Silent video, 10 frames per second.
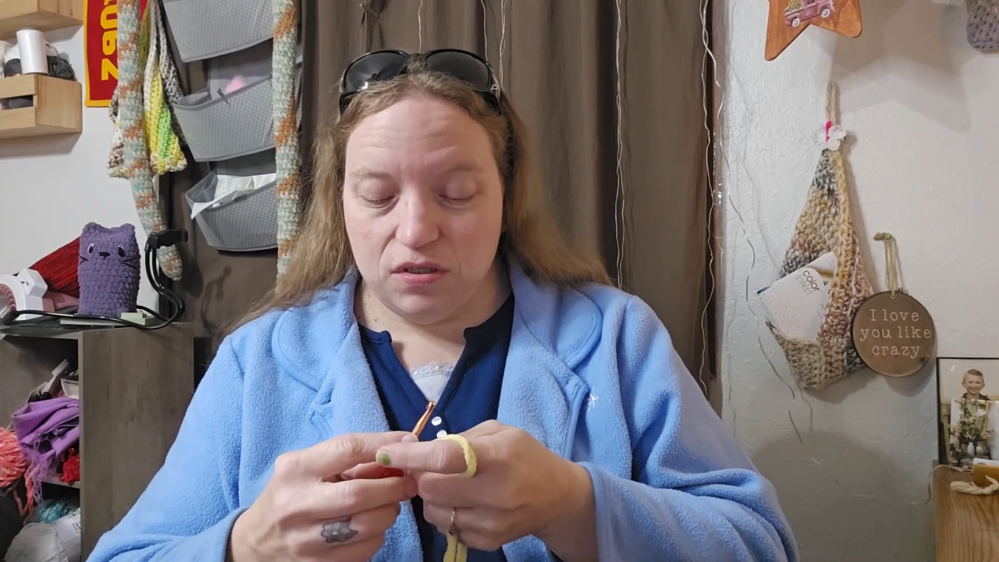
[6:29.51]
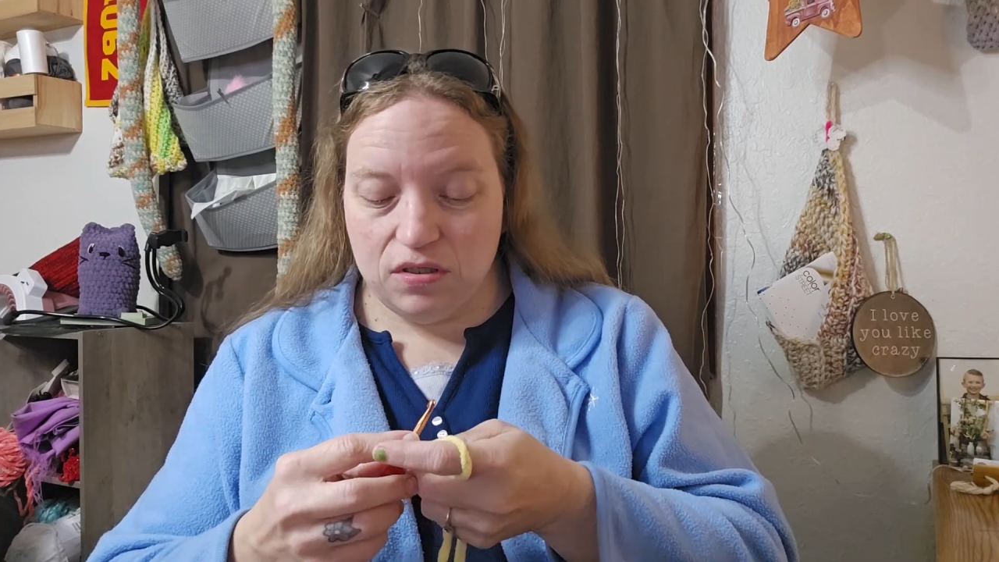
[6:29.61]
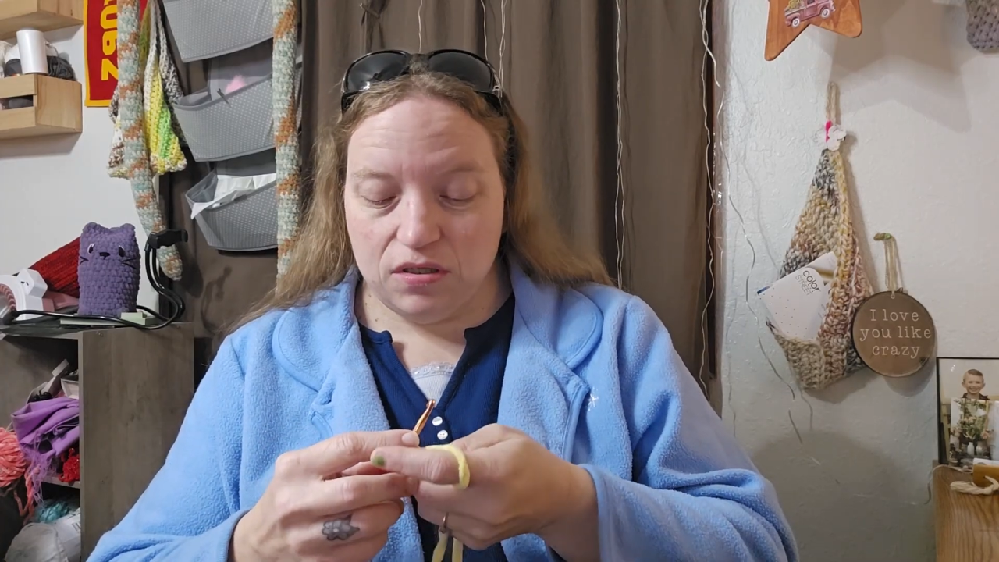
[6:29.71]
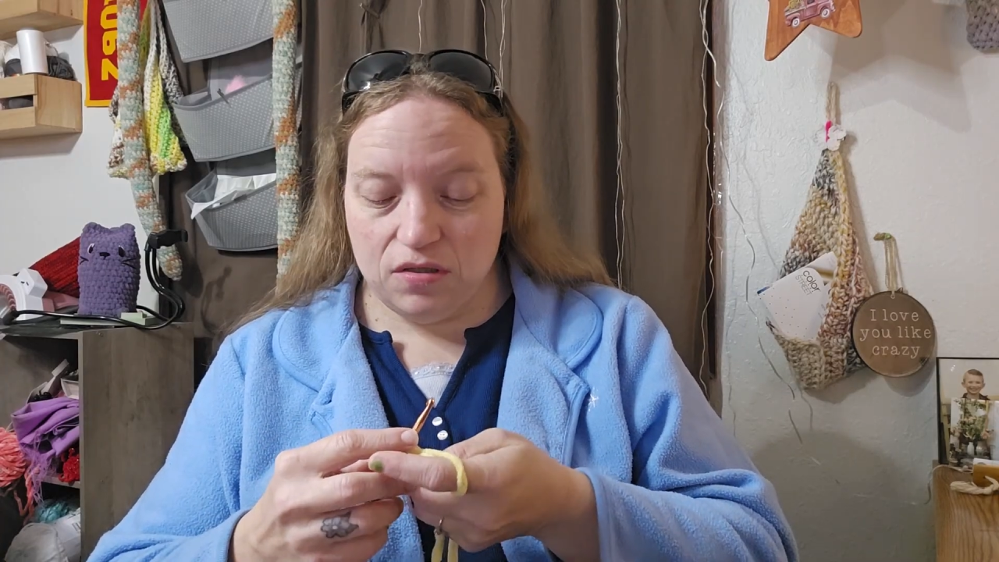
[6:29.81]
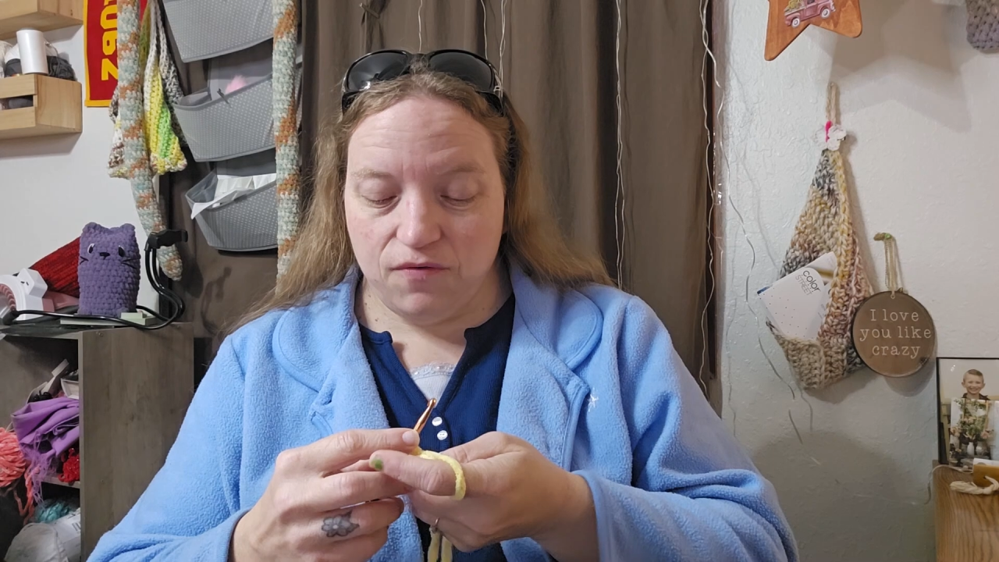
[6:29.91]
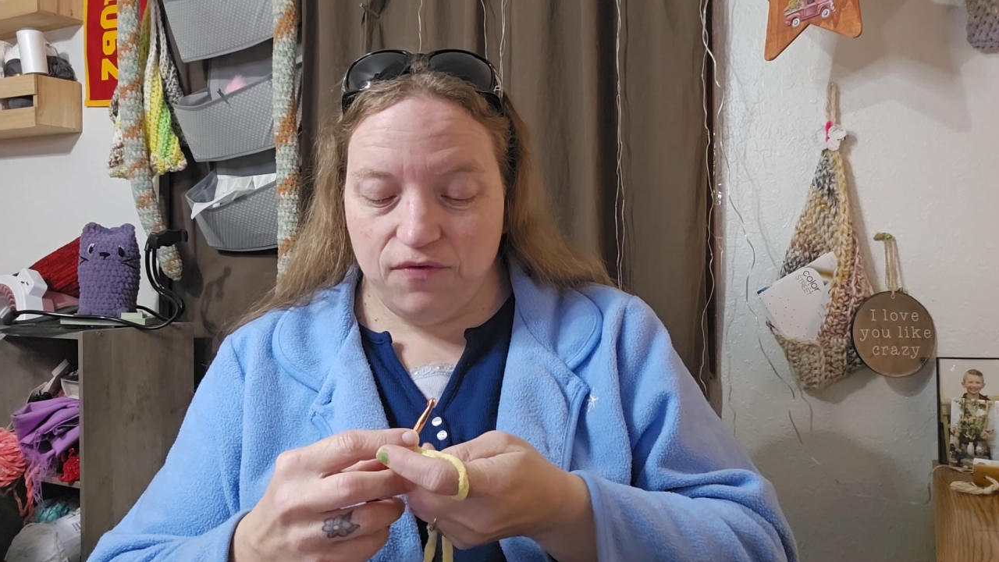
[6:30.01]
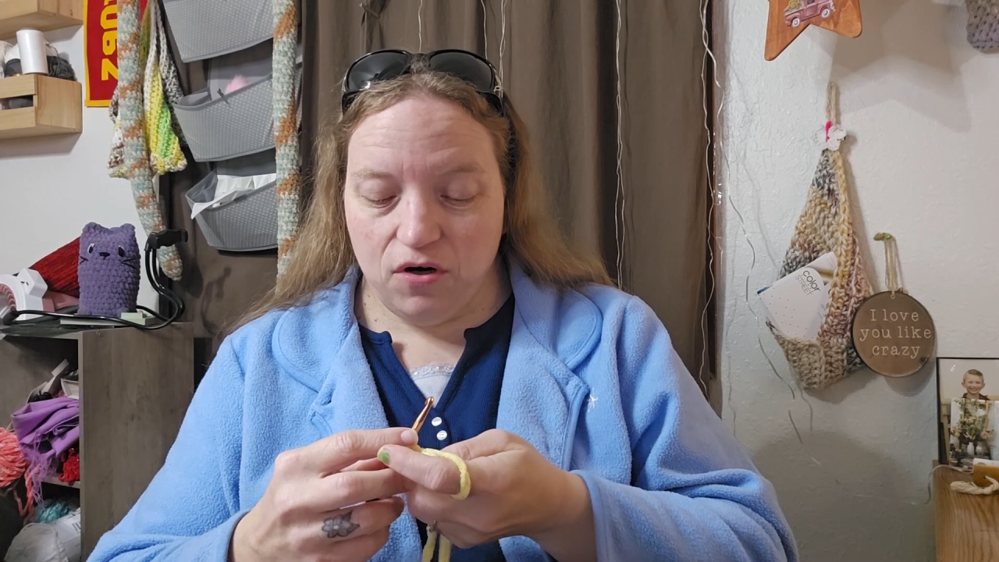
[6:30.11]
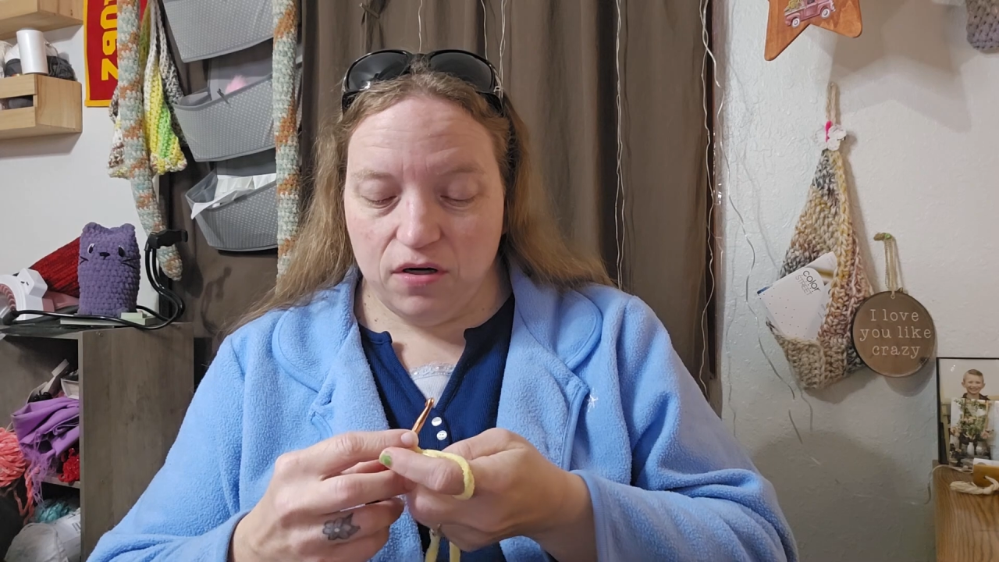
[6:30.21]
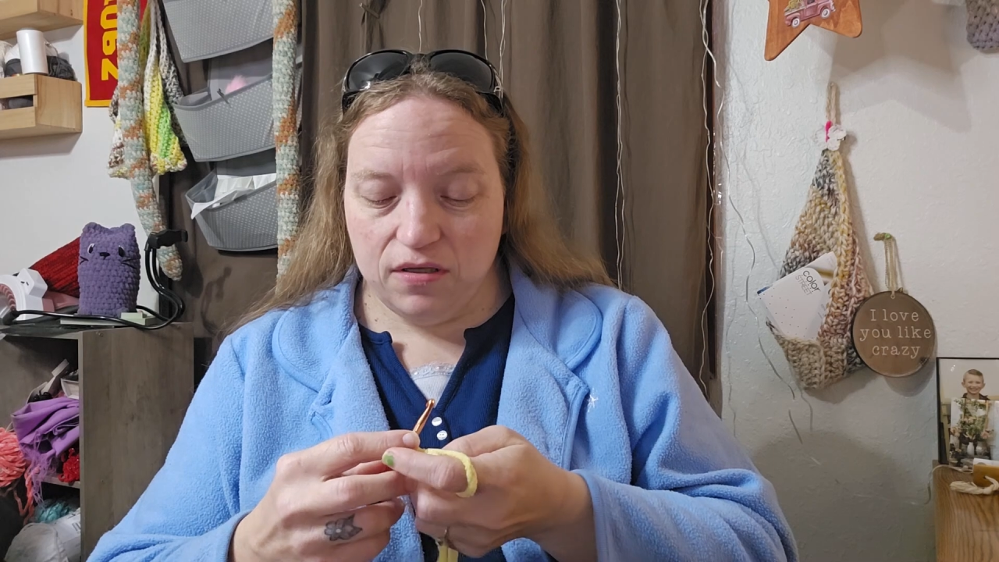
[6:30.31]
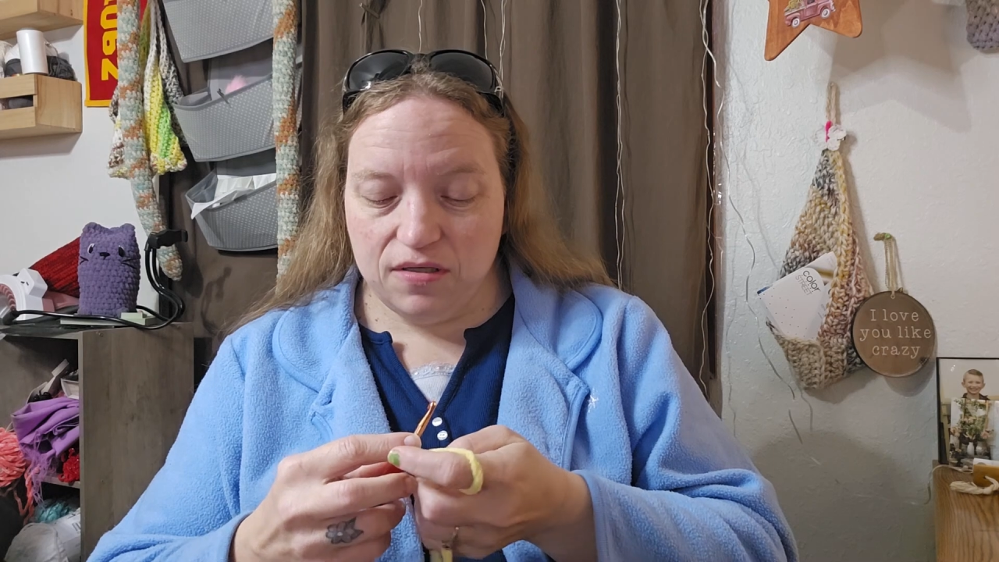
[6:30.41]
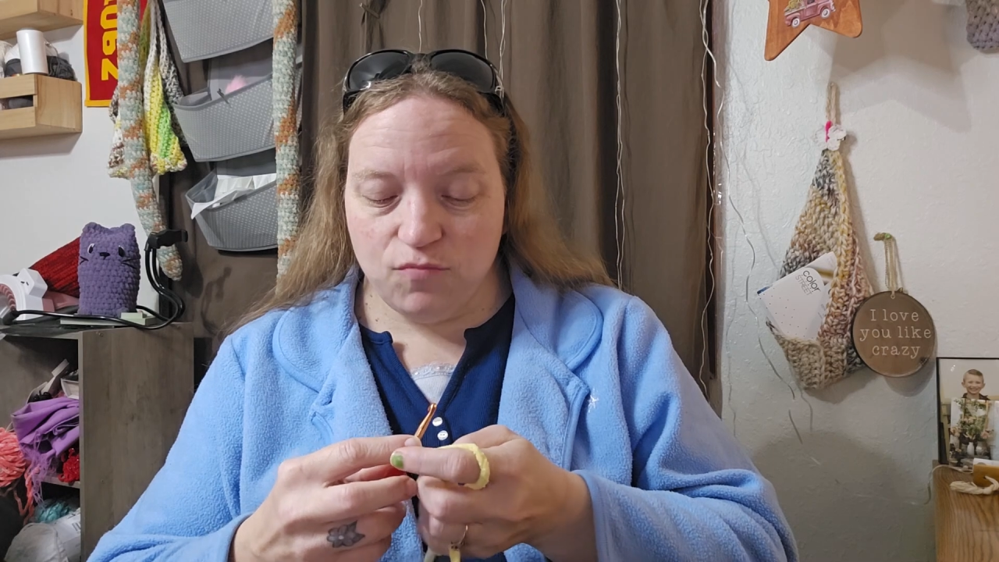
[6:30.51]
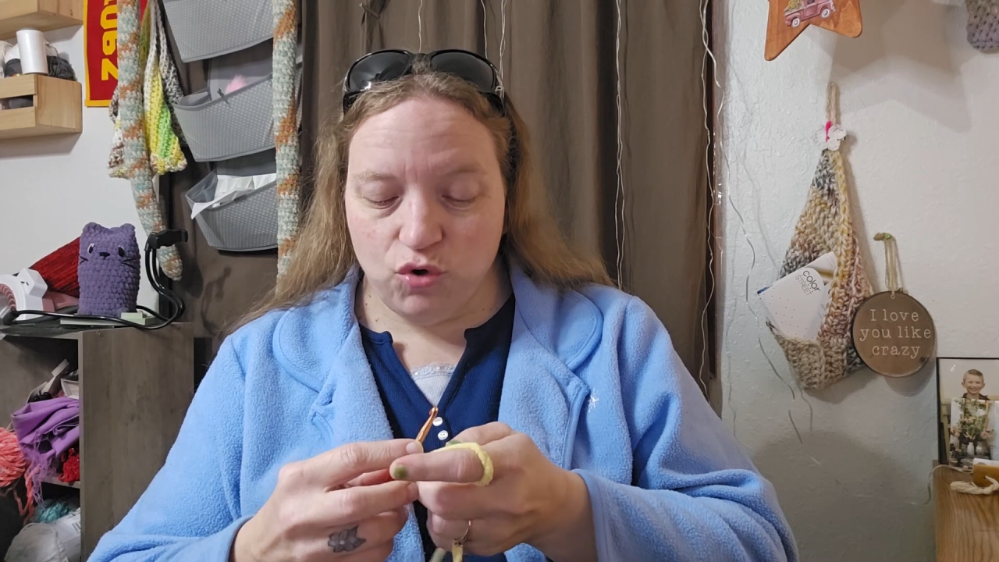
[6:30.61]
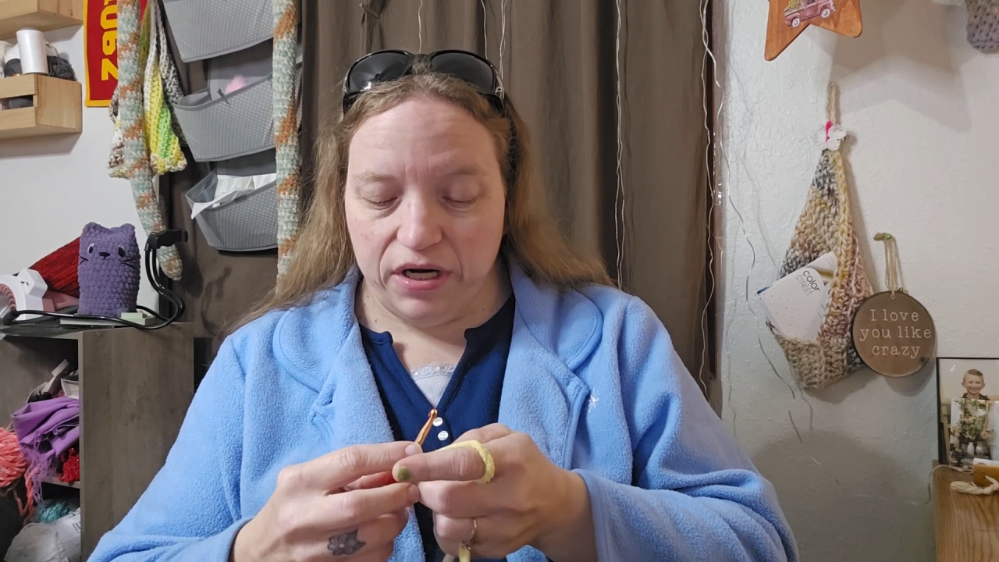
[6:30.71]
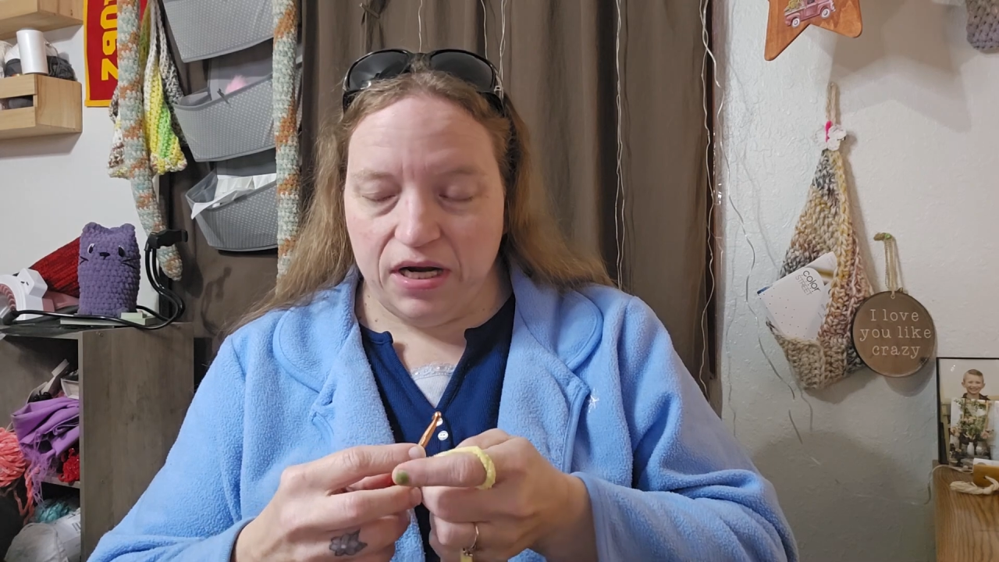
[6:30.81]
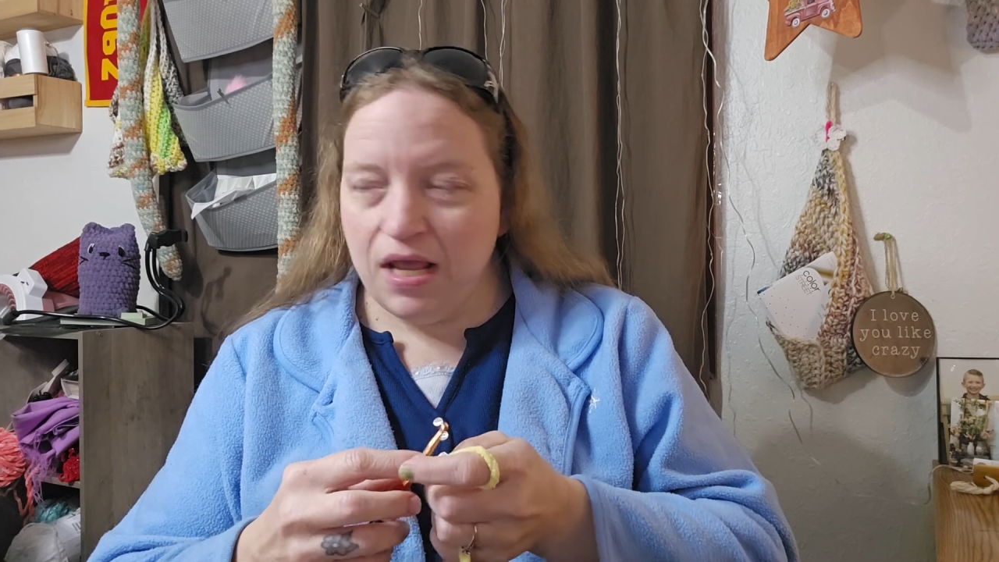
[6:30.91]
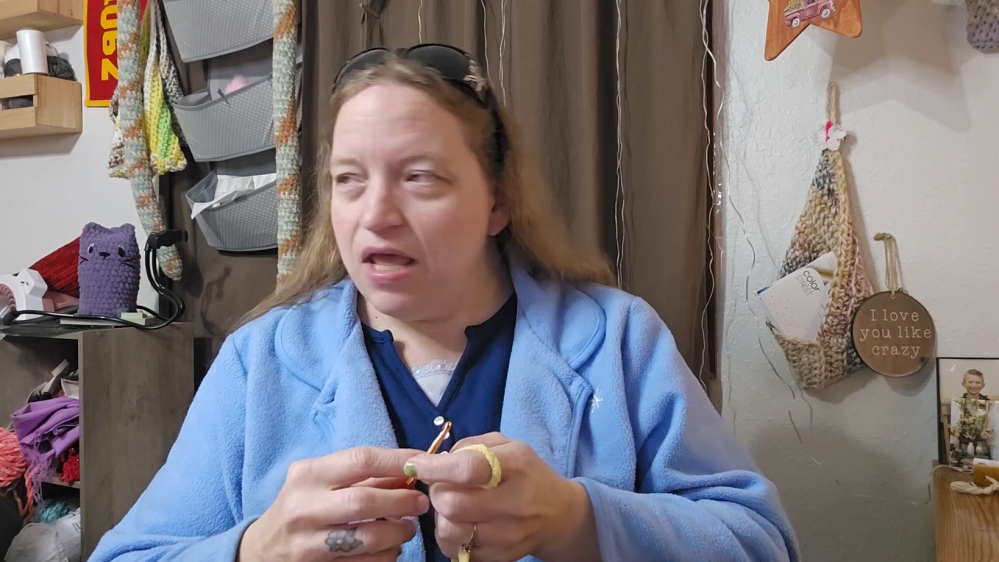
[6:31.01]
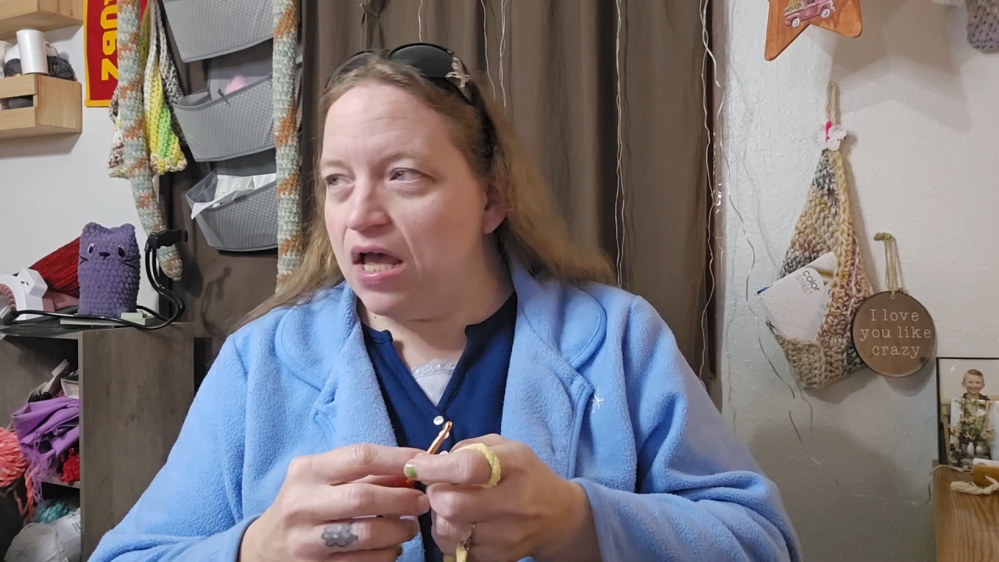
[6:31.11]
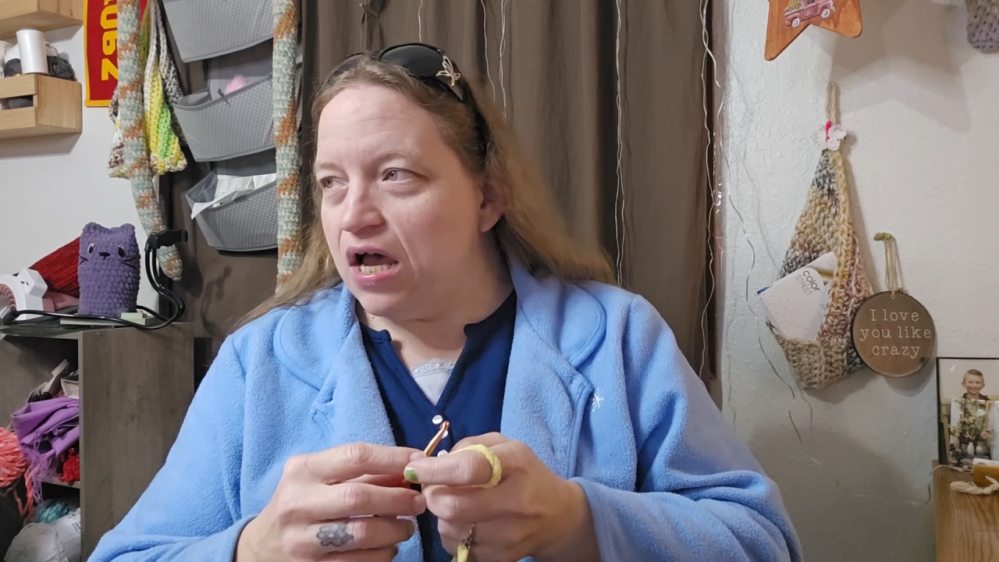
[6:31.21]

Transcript: so far this morning.